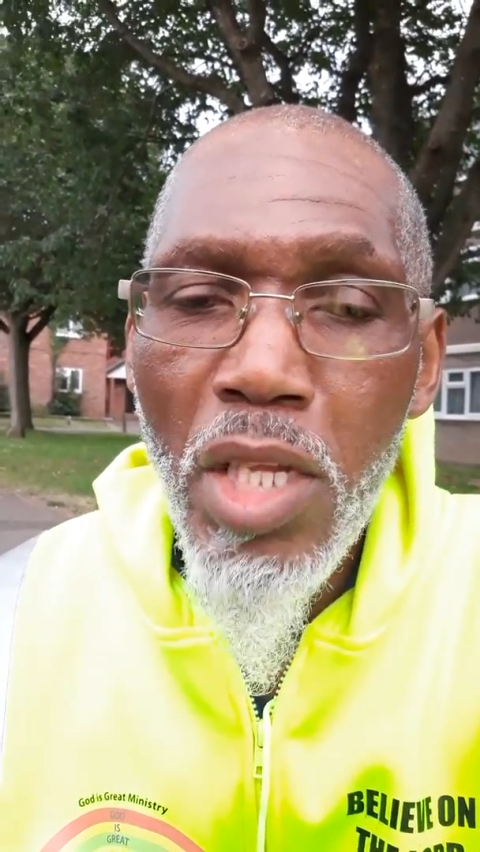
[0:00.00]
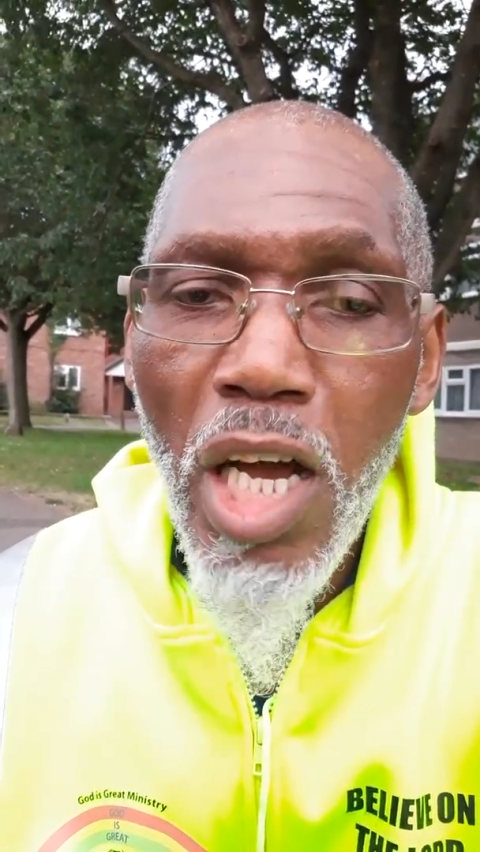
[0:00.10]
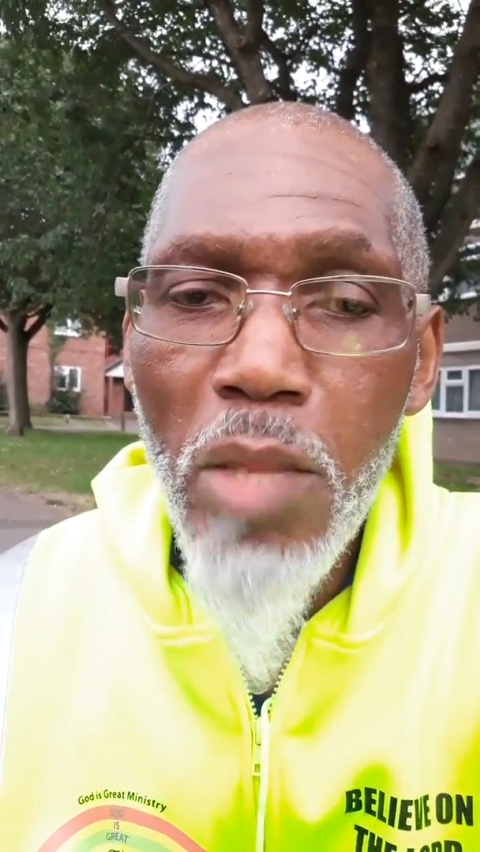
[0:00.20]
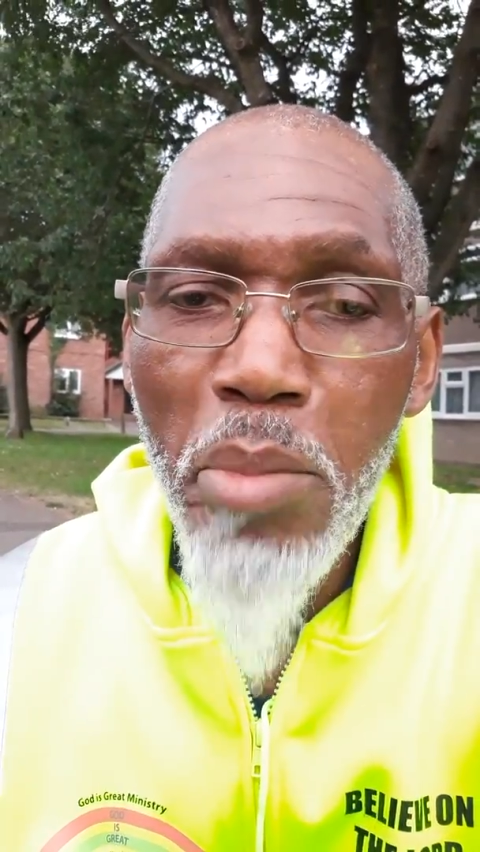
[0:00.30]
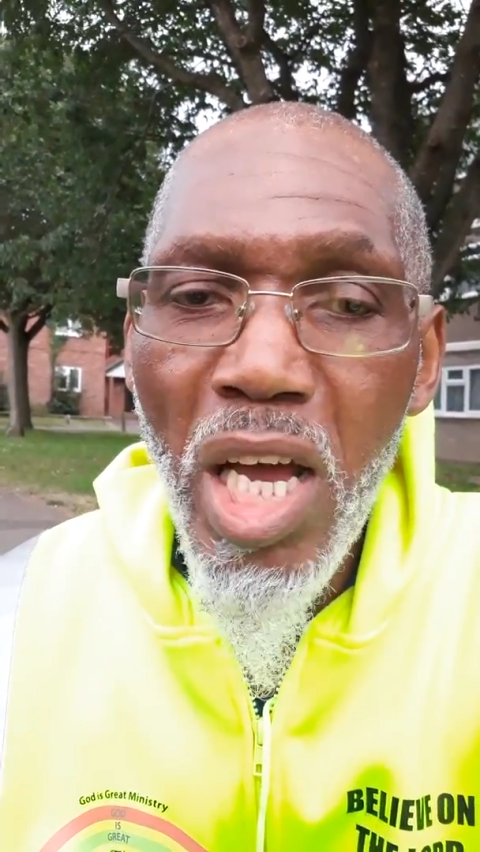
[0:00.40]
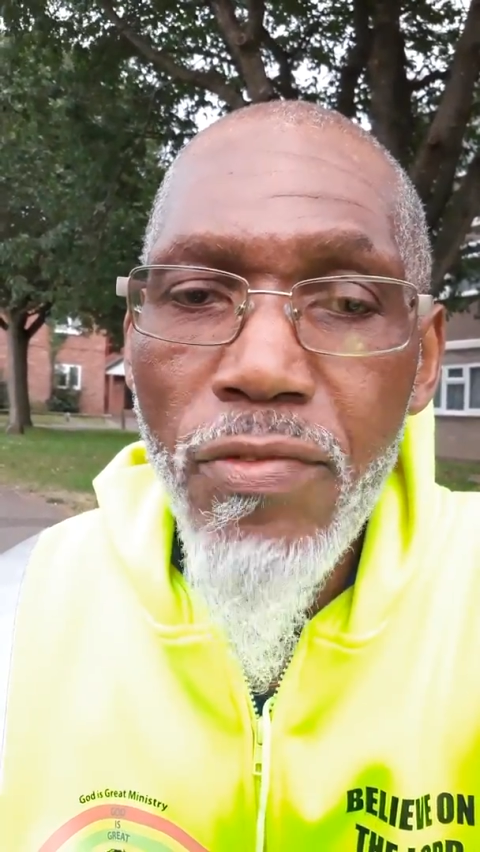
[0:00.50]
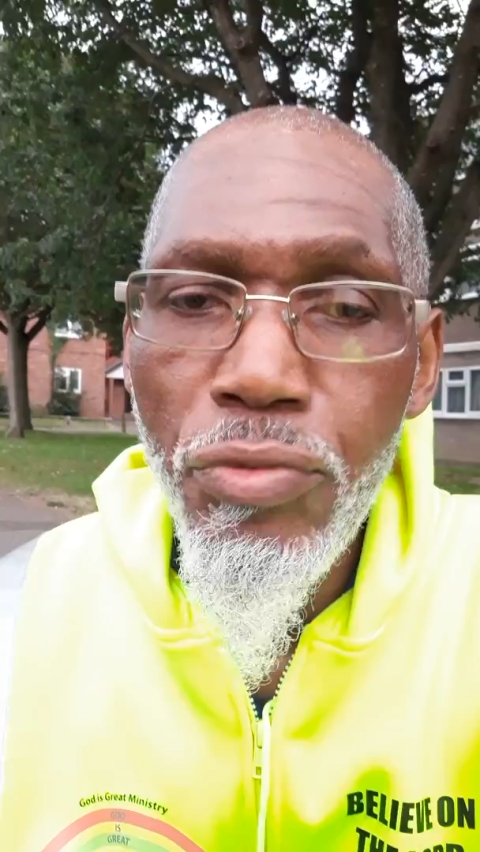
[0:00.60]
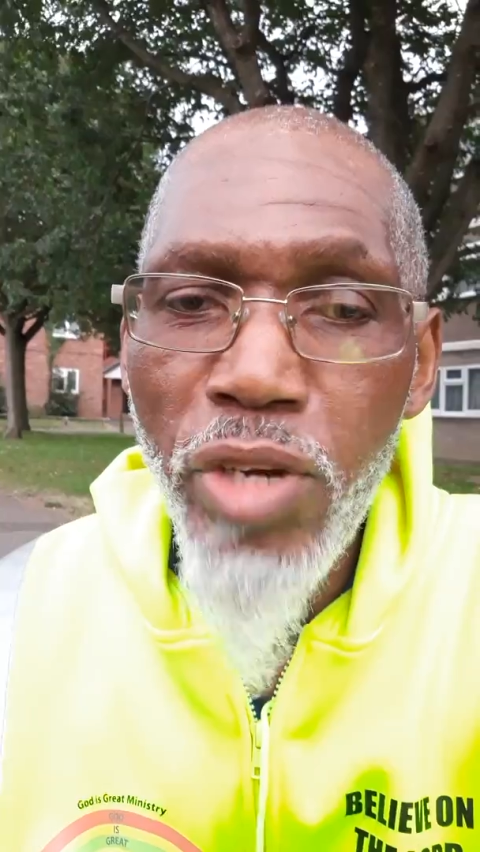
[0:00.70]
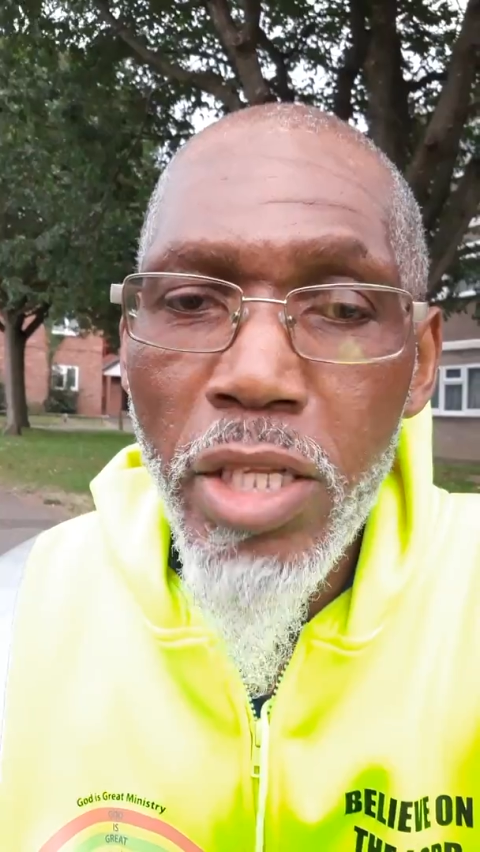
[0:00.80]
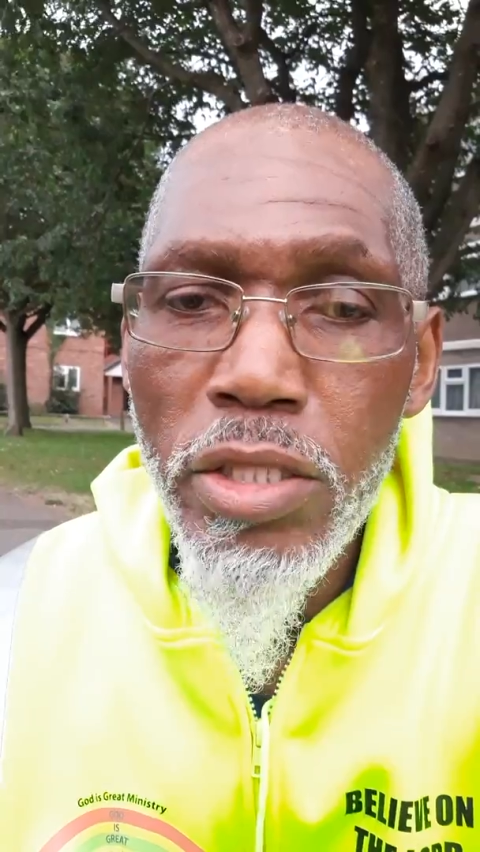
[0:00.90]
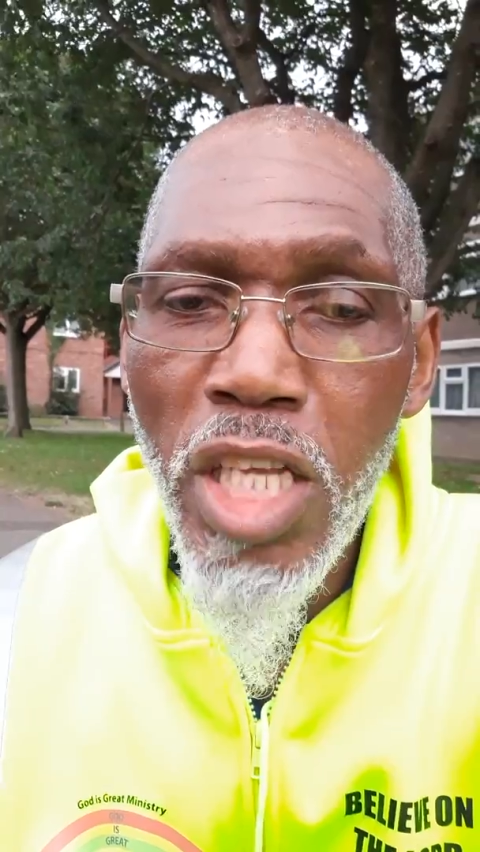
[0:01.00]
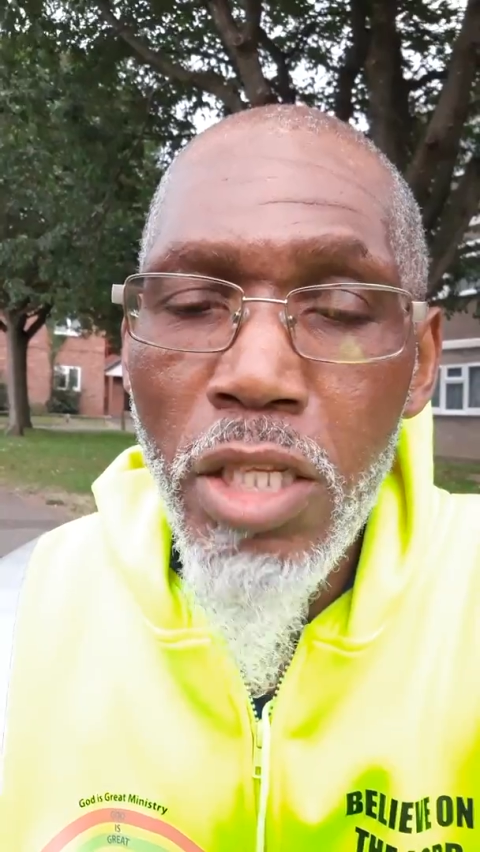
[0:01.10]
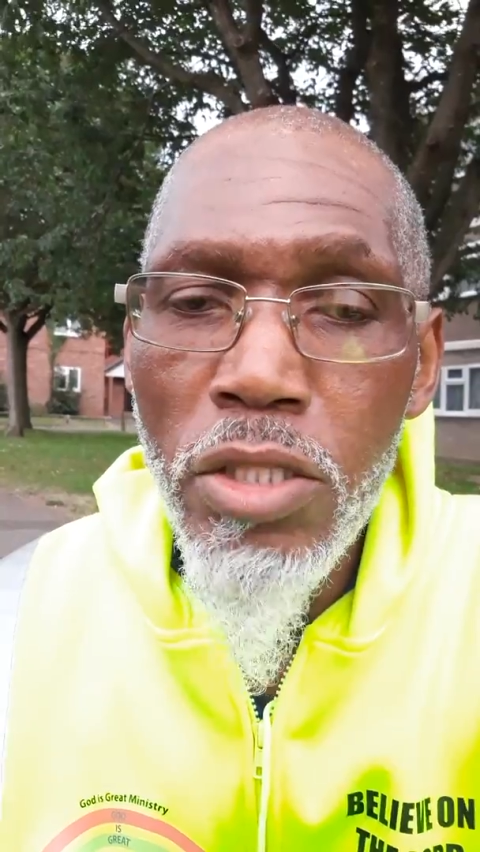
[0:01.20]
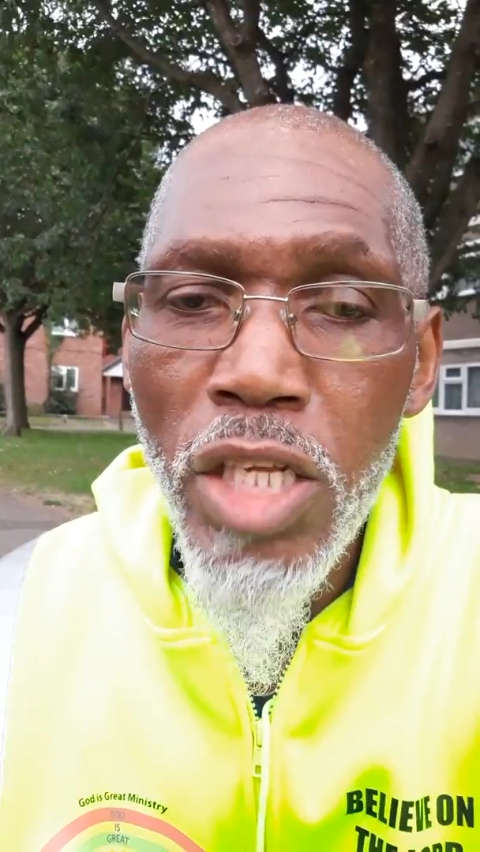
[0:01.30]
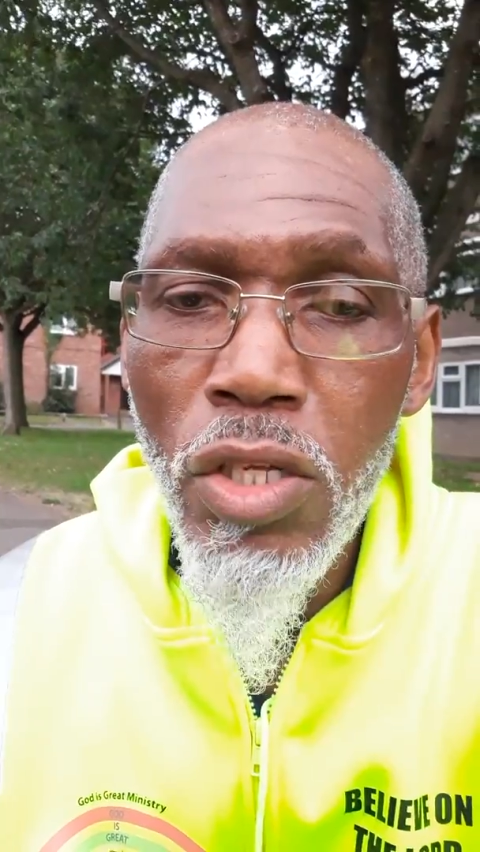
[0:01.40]
and my friend
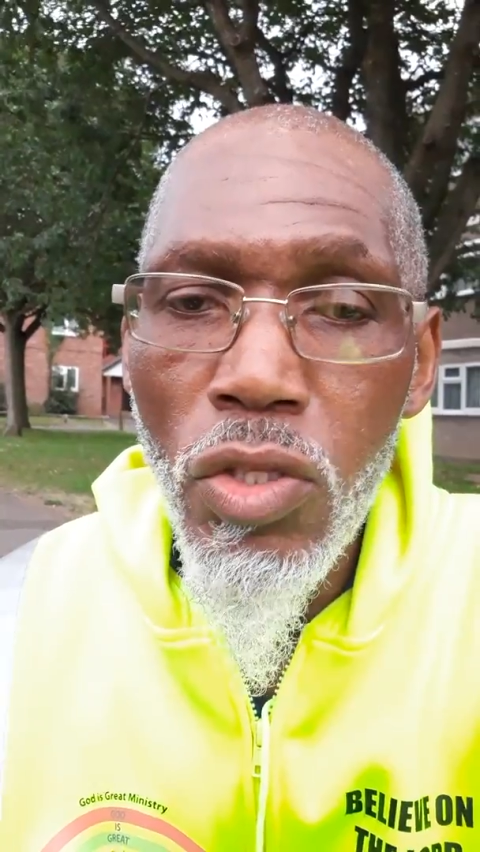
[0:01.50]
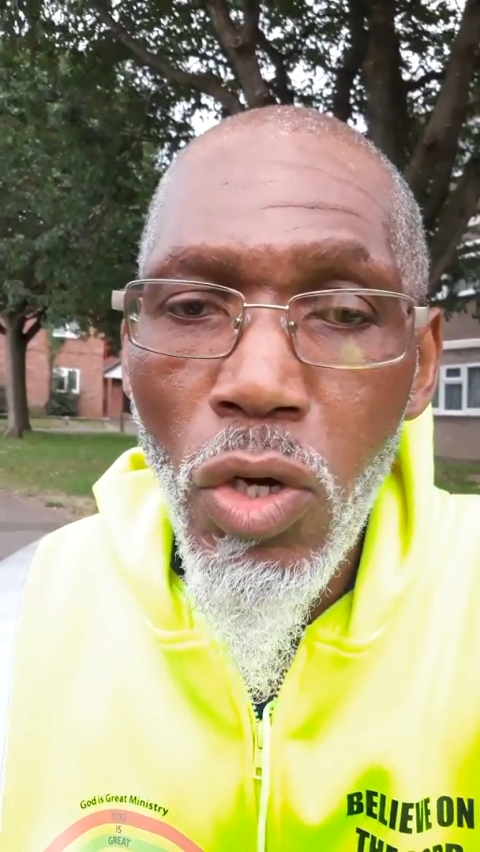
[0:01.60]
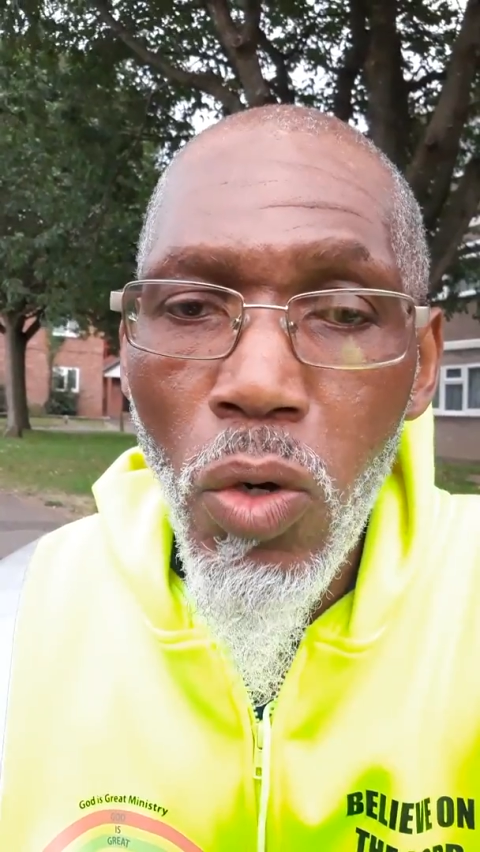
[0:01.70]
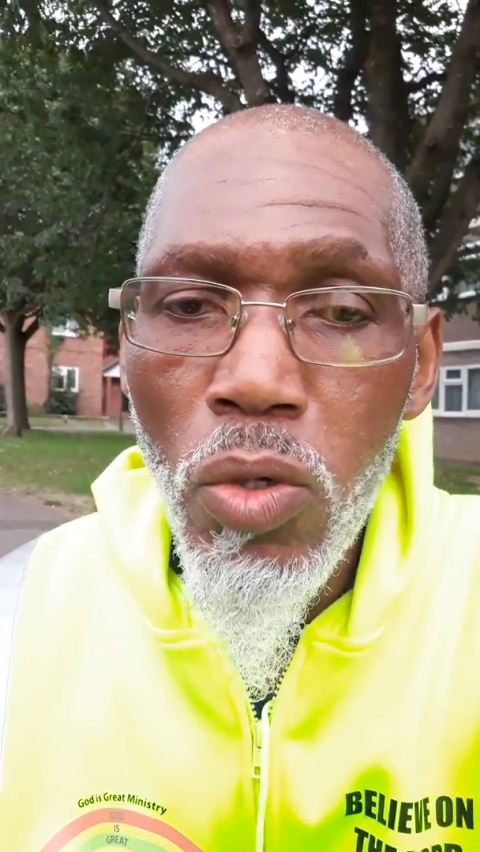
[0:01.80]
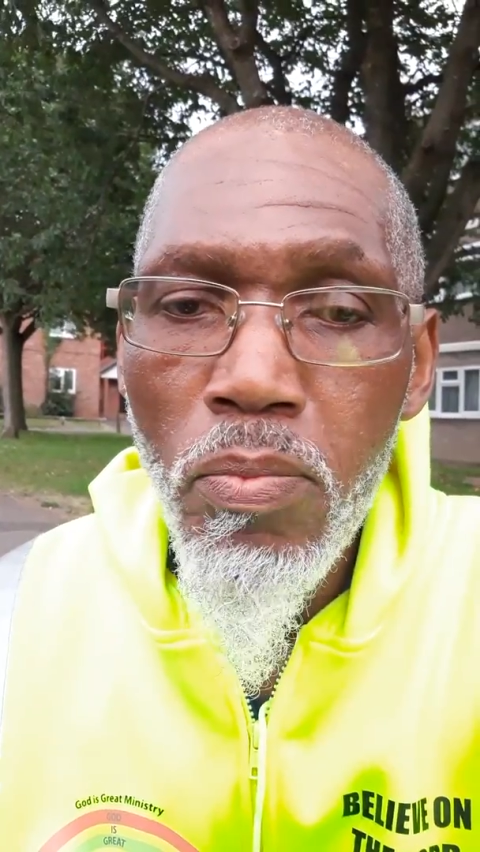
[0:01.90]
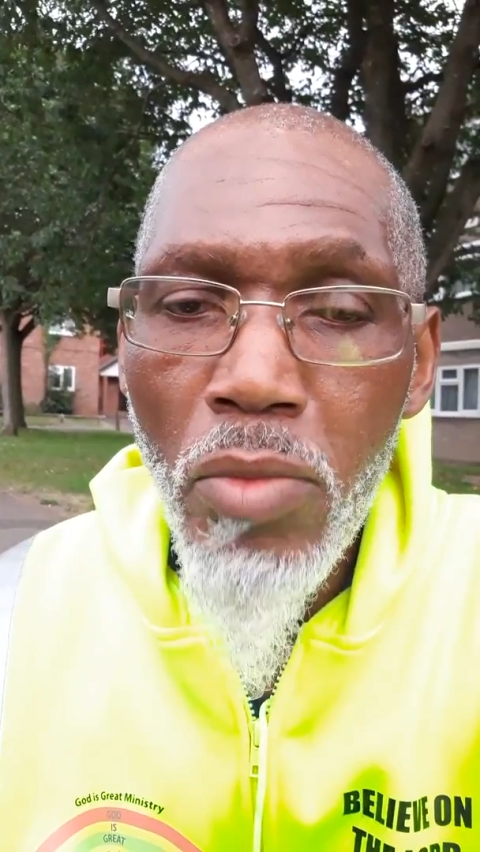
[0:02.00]
did, didn't know